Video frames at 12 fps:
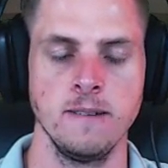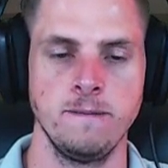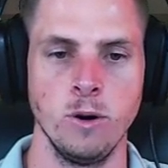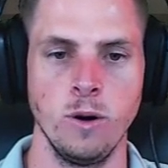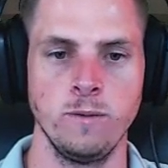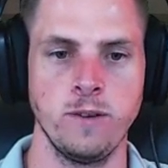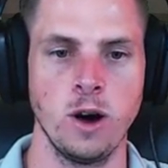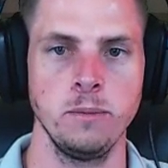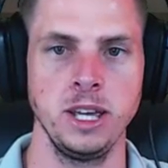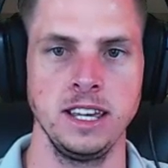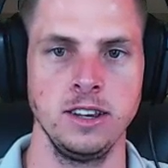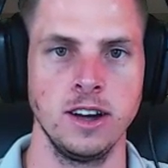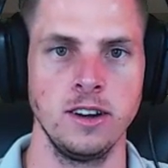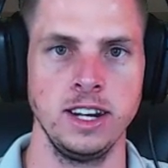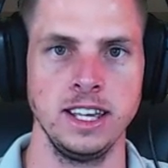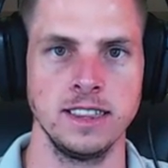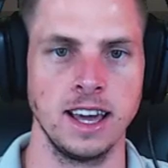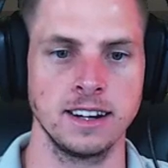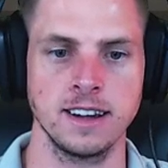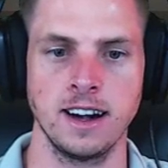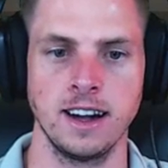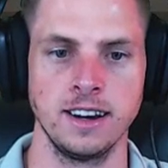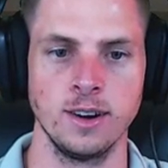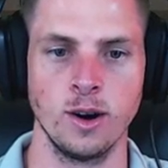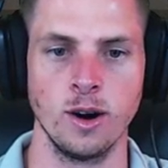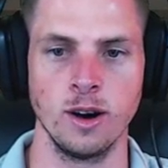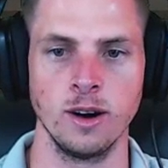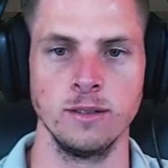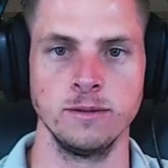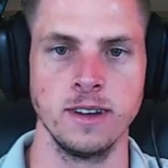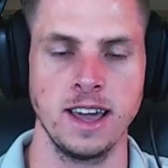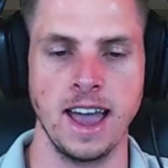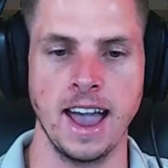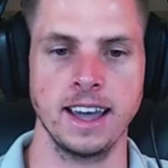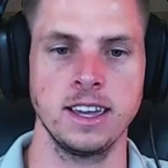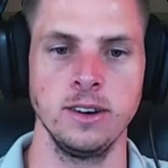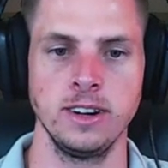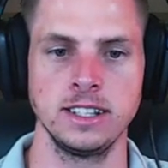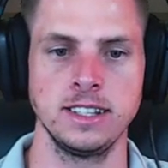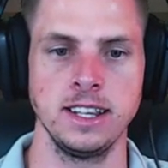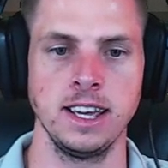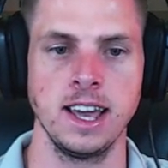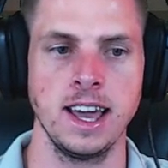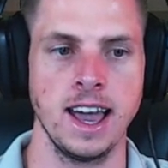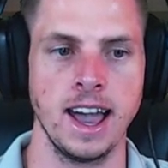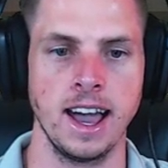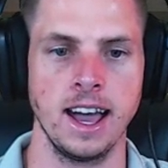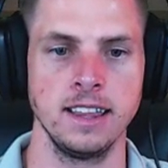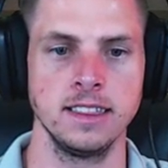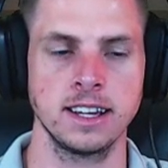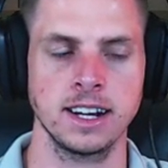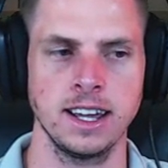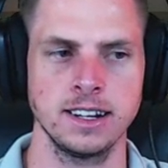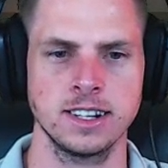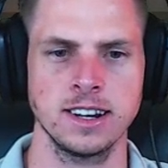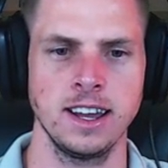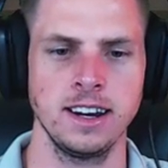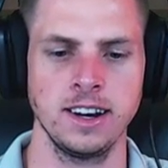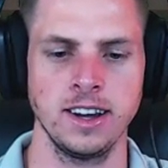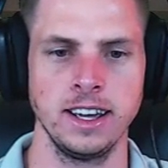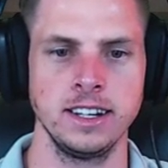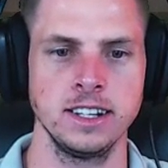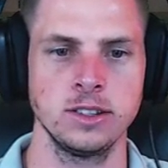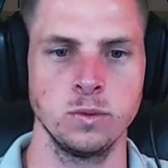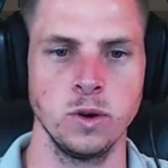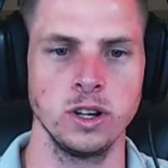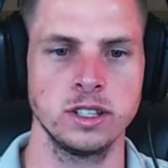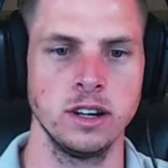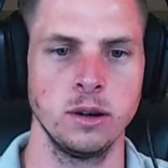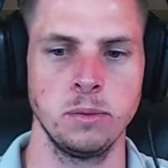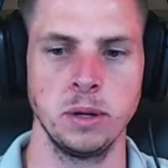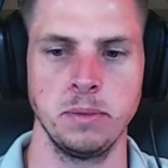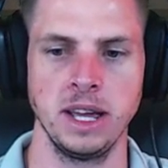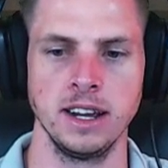For farming, you don't need that kind of accuracy, and the clutch, I don't know, it just works a little bit better.